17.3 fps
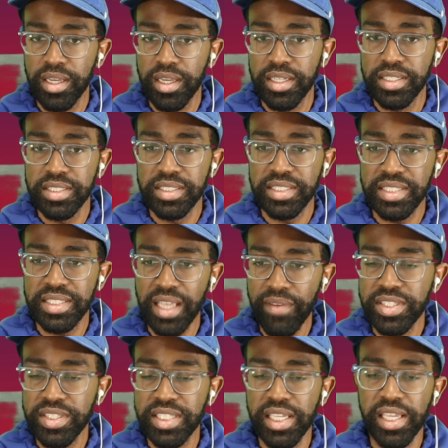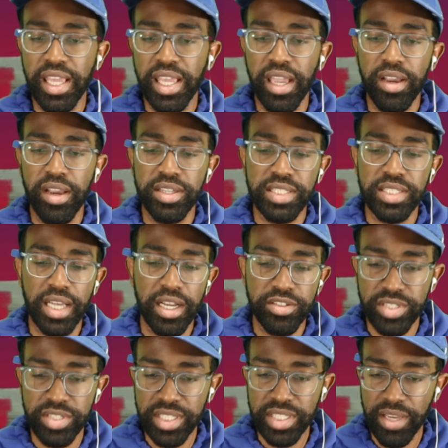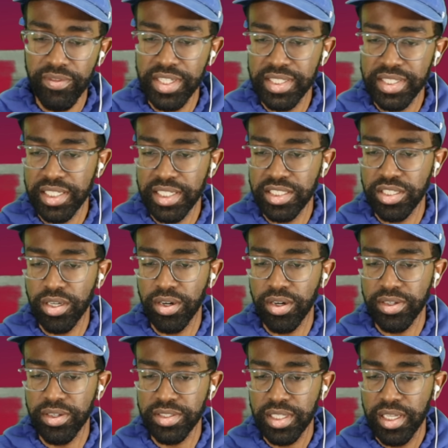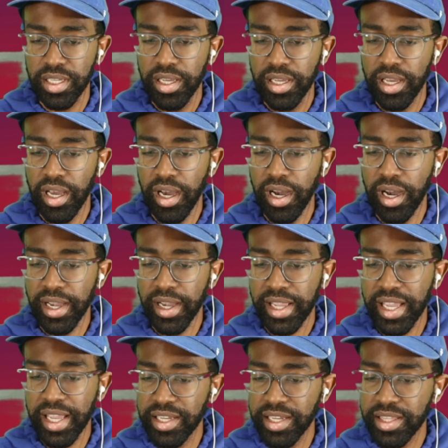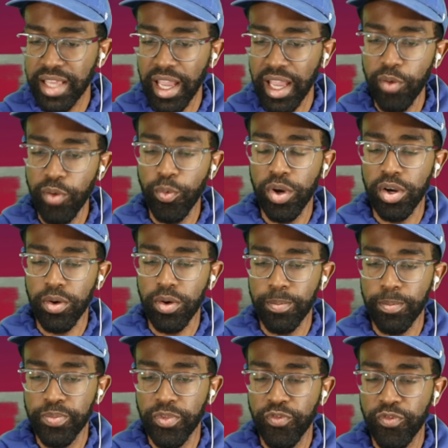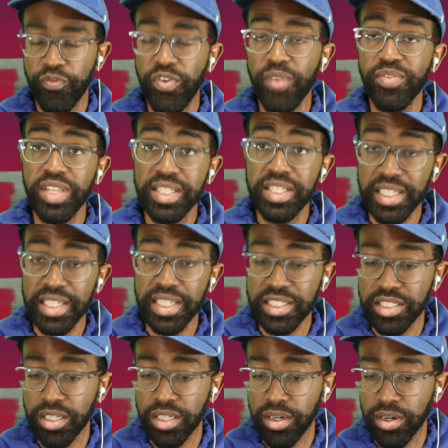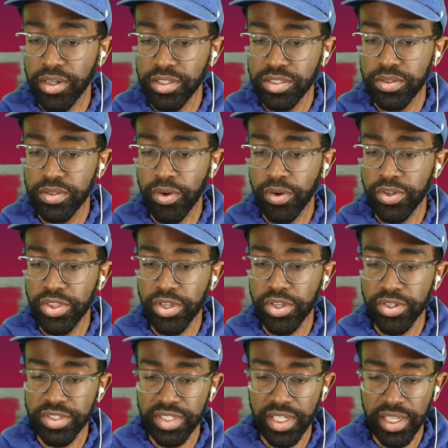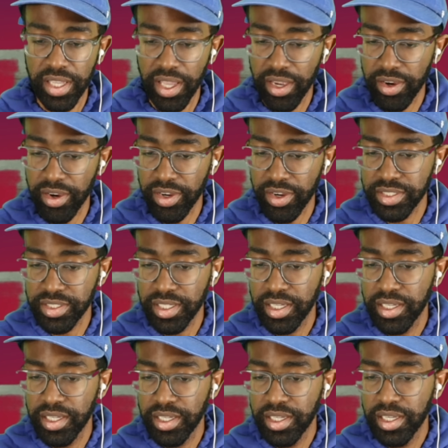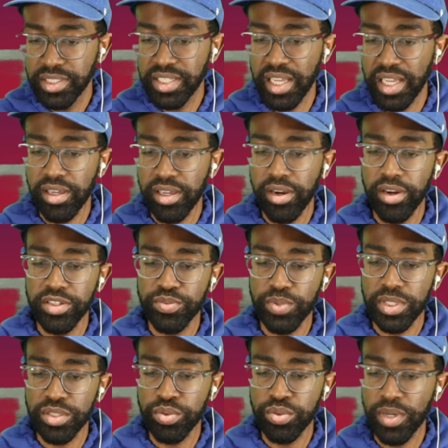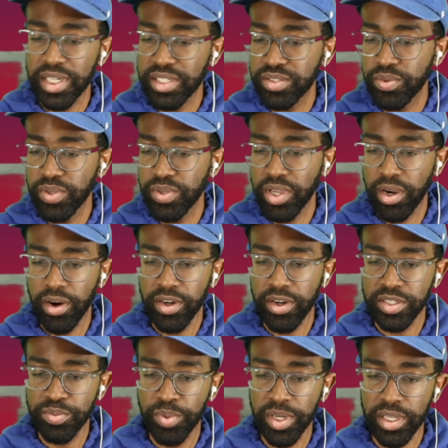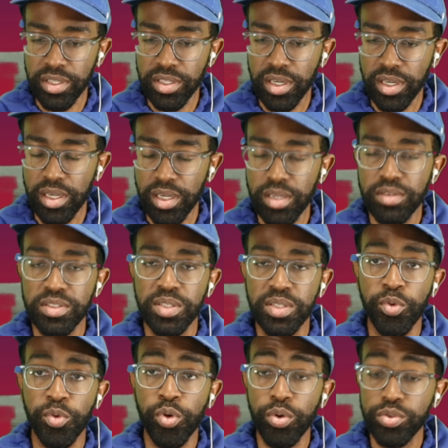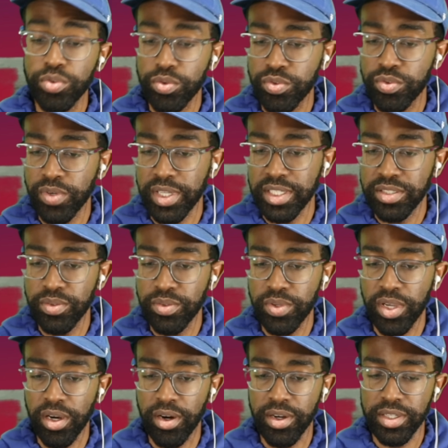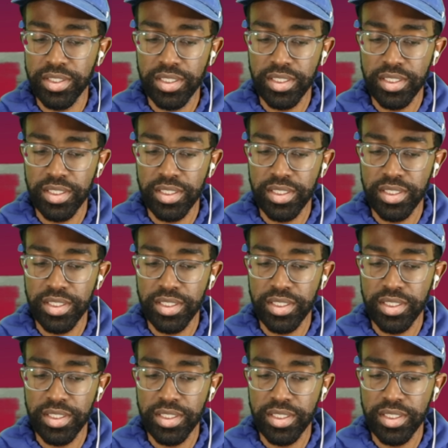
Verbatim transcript: 17 carries, 176 yards. Uh, Kenneth Gainwell, 56 yards on 13 carries. Jalen Hurts with 22 yards, but some crucial 22 yards.